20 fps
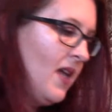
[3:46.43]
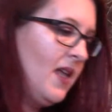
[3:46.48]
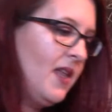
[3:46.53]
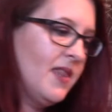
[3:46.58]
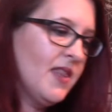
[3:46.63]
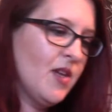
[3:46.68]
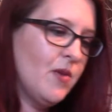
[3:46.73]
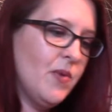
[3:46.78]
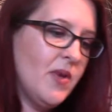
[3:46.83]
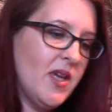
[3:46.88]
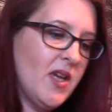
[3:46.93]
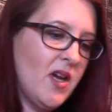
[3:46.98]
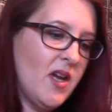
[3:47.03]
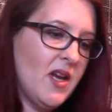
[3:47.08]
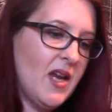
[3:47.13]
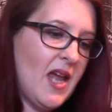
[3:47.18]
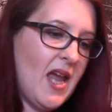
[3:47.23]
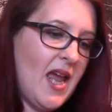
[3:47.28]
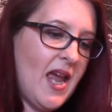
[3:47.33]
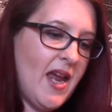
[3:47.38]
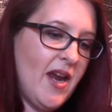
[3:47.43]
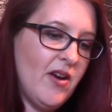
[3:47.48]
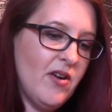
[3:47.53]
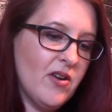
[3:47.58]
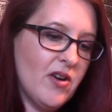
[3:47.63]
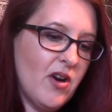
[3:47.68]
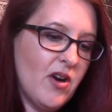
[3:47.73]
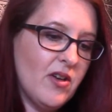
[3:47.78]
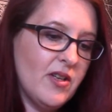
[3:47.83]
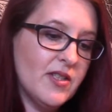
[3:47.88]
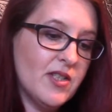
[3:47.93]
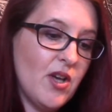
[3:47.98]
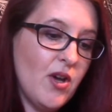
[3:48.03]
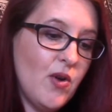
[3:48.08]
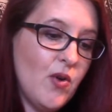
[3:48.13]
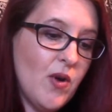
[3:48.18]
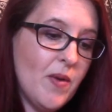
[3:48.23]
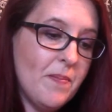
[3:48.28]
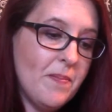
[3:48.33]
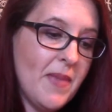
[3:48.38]
Then we got hair garlands. Oh,
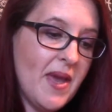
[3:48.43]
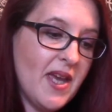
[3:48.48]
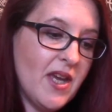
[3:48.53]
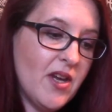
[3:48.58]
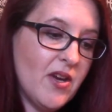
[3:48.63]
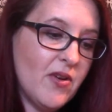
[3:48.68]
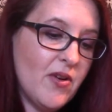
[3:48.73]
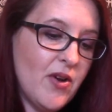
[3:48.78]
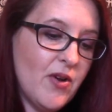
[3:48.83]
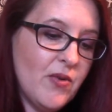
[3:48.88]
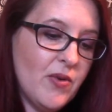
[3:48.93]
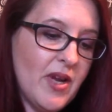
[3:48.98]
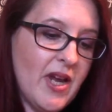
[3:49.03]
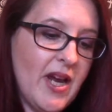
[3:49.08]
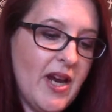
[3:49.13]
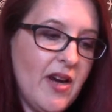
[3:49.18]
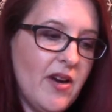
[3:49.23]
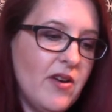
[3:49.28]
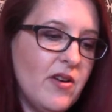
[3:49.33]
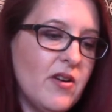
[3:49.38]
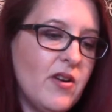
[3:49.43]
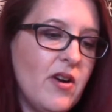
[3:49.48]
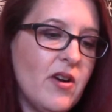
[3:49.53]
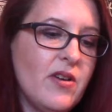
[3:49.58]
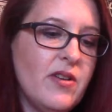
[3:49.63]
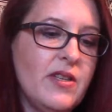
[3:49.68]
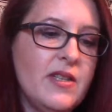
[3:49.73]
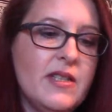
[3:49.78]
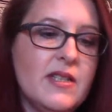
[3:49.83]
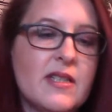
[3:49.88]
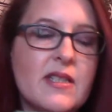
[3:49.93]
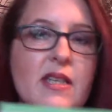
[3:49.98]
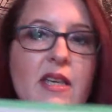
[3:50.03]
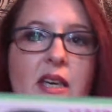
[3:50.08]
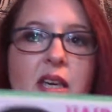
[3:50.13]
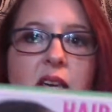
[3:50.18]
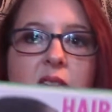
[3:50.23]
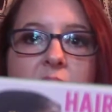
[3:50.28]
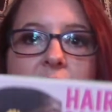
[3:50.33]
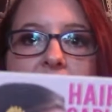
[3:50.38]
a make your own hair garlands
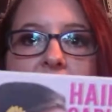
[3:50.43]
kit.